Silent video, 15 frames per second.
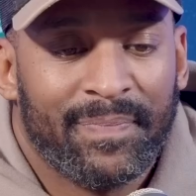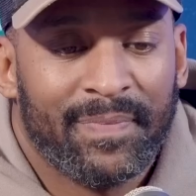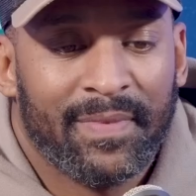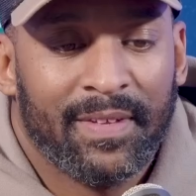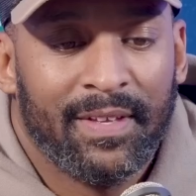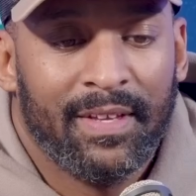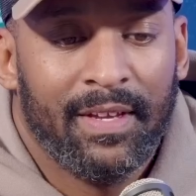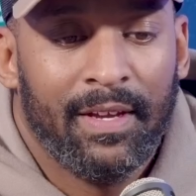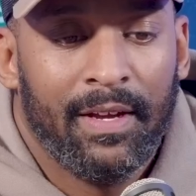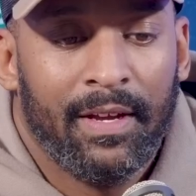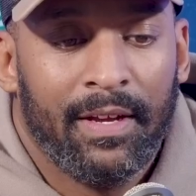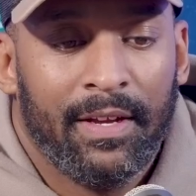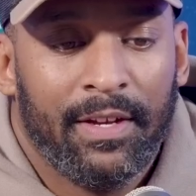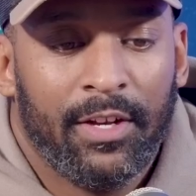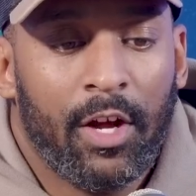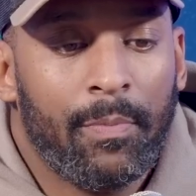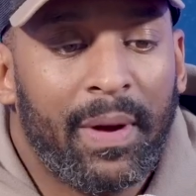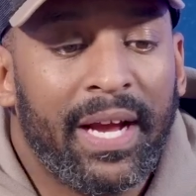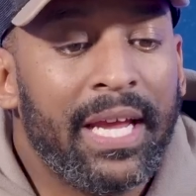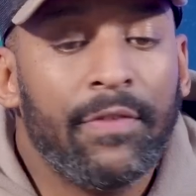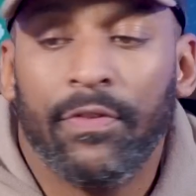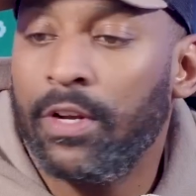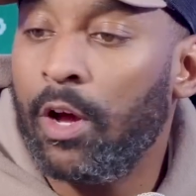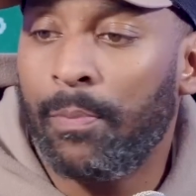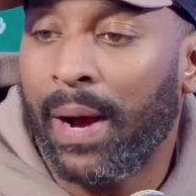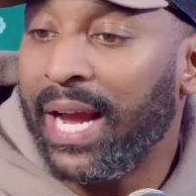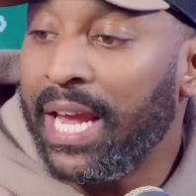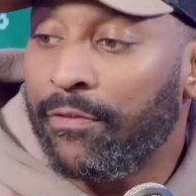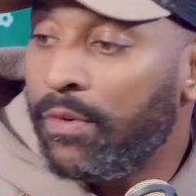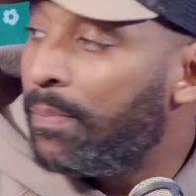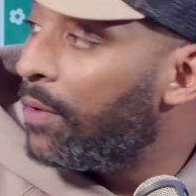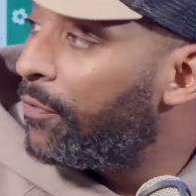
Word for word: gonna get a mention. No, That's but even no, but even